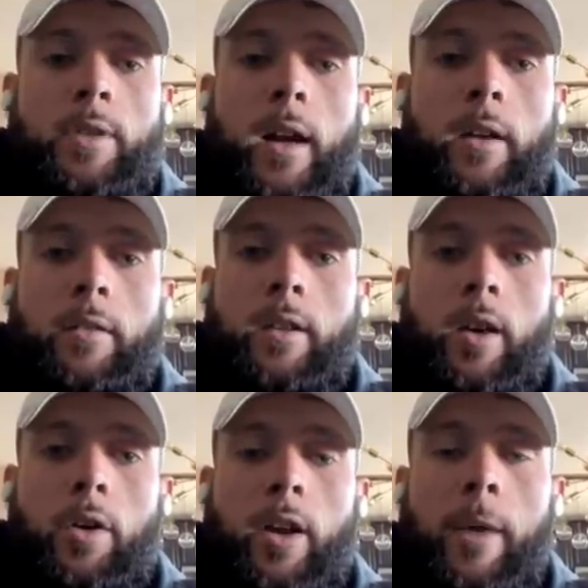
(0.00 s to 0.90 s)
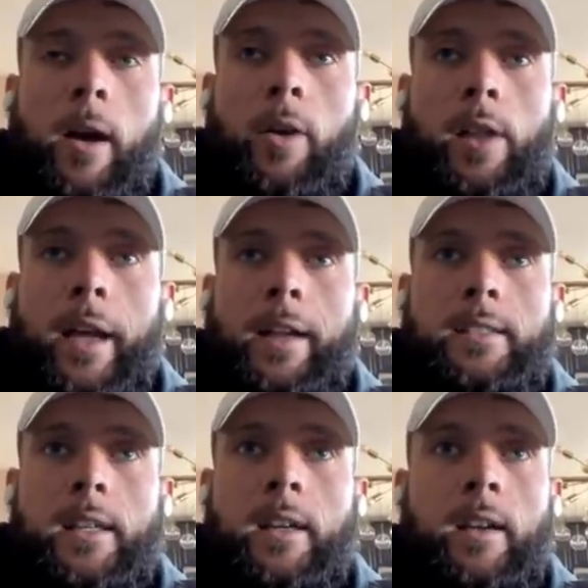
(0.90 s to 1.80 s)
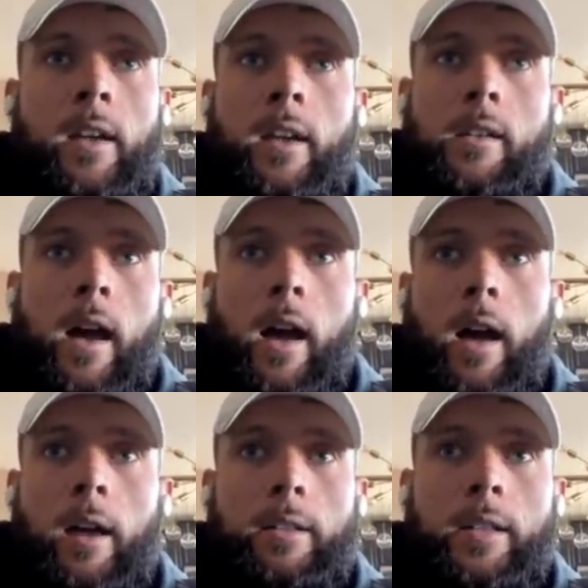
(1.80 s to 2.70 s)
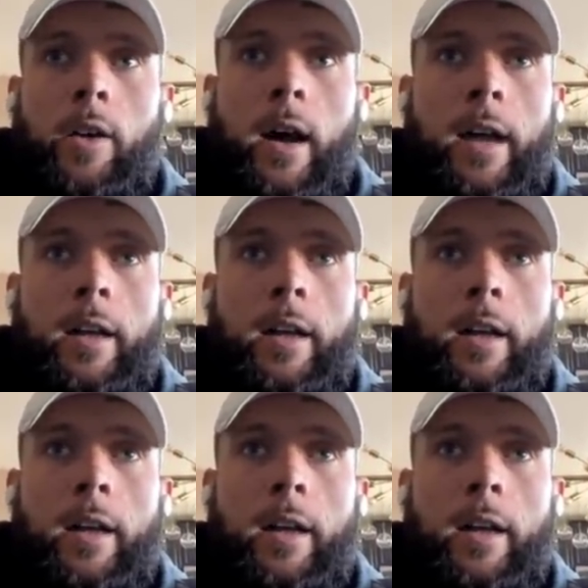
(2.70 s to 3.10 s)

I'm trying to, create my own legacy. My